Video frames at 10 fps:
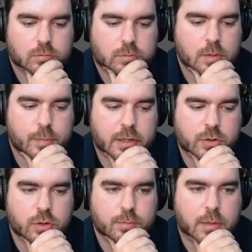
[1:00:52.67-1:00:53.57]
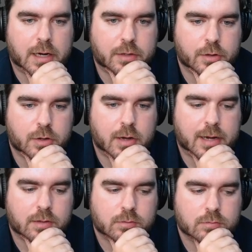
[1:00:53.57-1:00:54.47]
but I don't mind the Knight
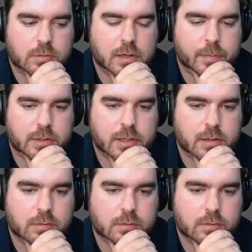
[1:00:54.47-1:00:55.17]
coming down.